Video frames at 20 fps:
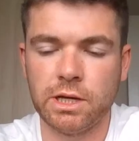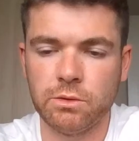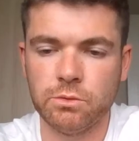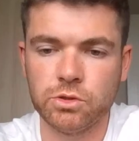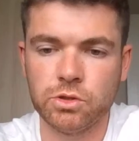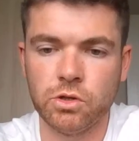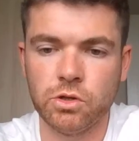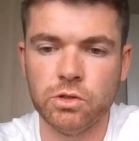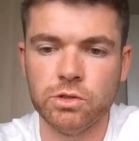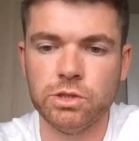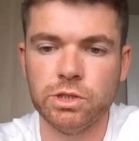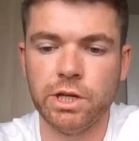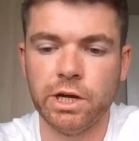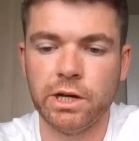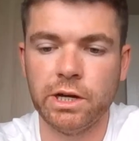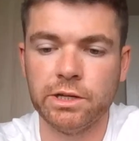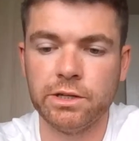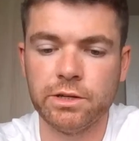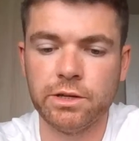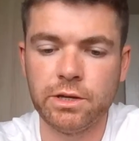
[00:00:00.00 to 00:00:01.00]
that I was going to
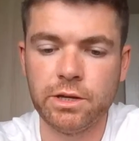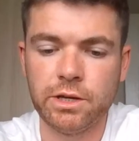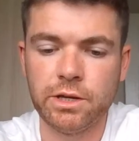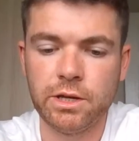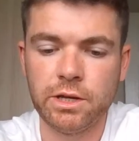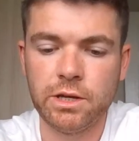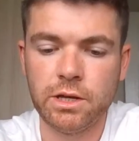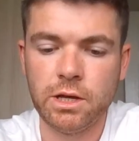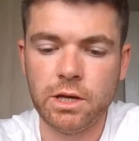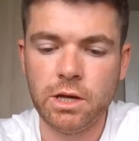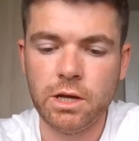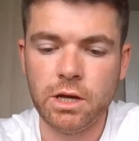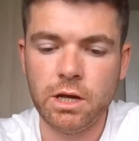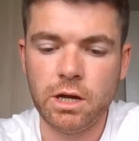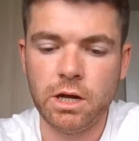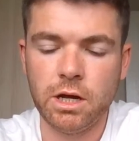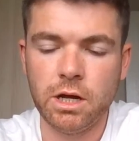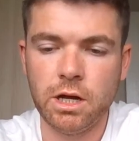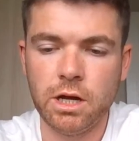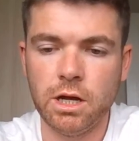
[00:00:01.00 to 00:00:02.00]
die.
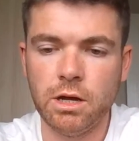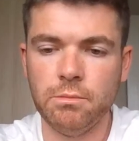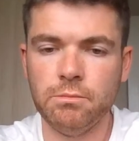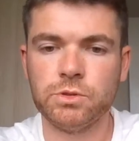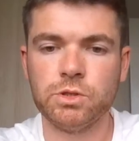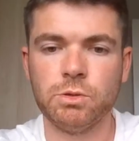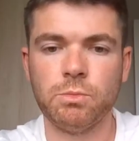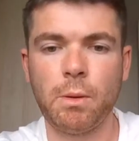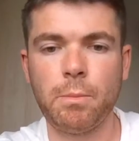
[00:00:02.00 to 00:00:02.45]
So